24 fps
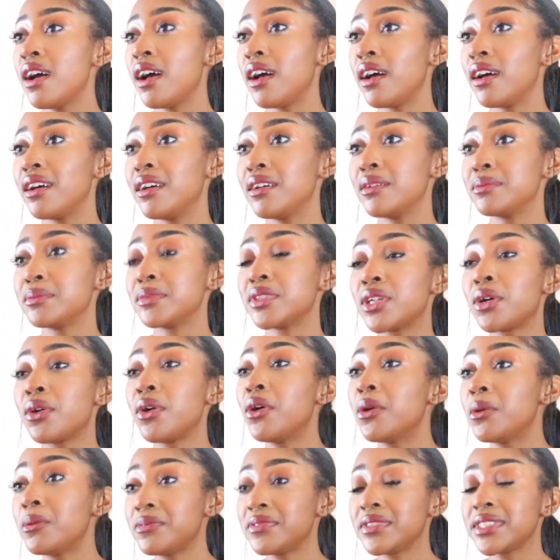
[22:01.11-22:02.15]
So
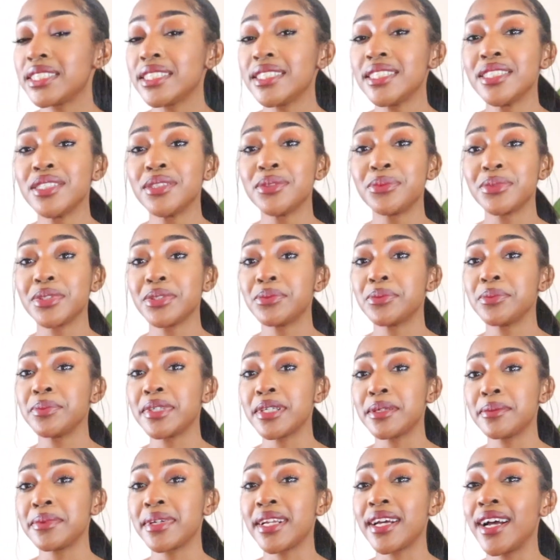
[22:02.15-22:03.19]
hopefully we will be
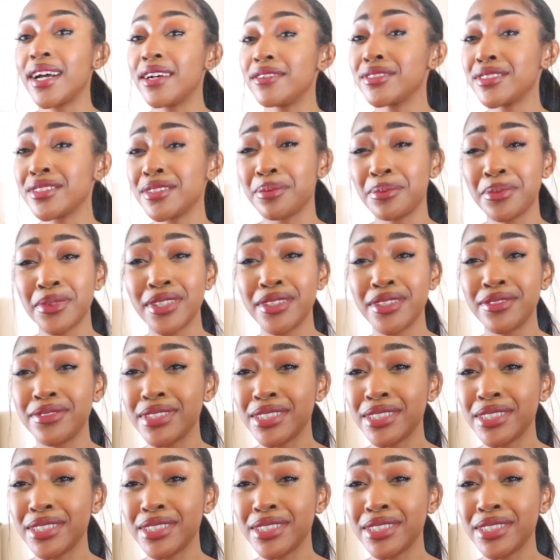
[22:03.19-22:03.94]
able to have somewhat of